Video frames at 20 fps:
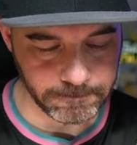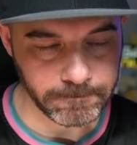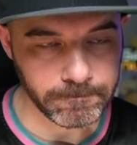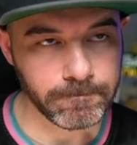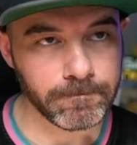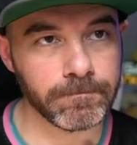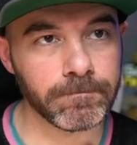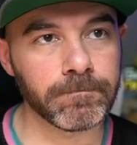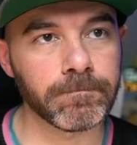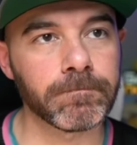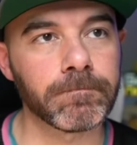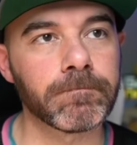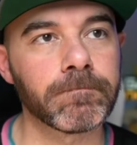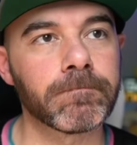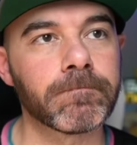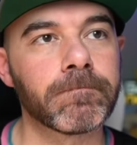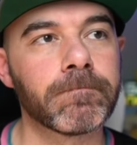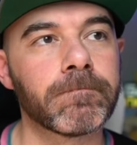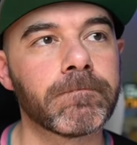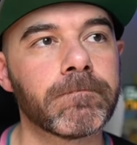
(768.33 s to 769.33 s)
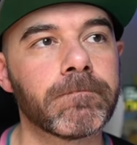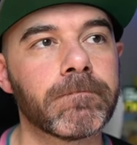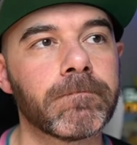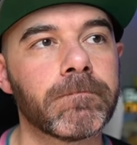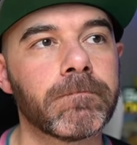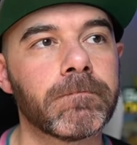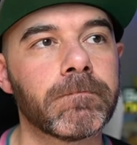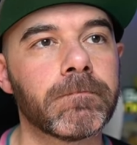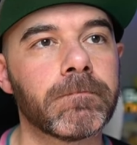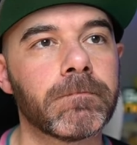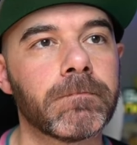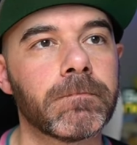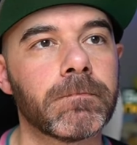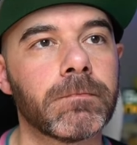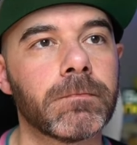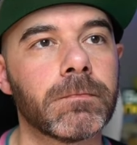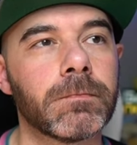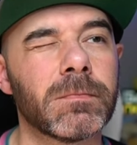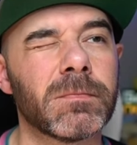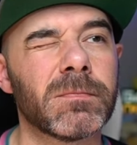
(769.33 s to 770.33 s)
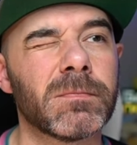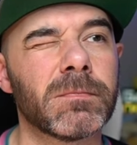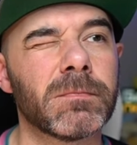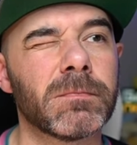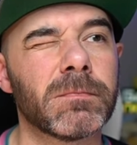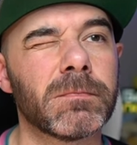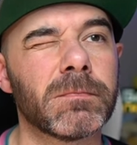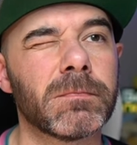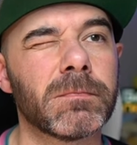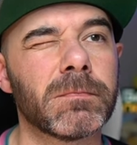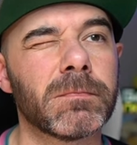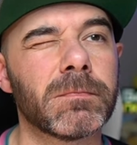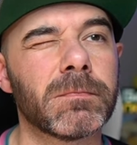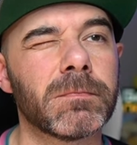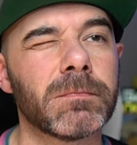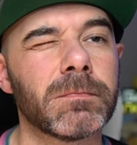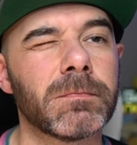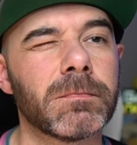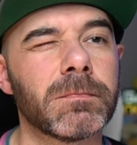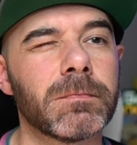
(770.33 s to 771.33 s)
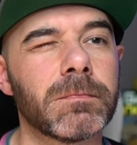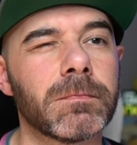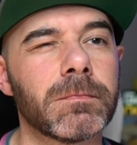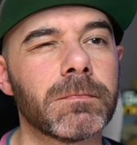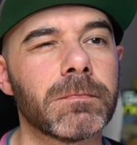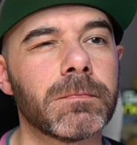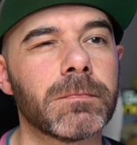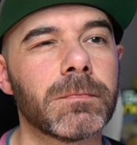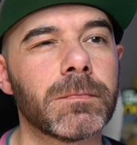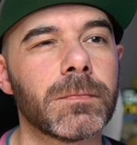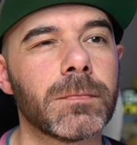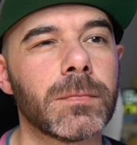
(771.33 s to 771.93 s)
(silence)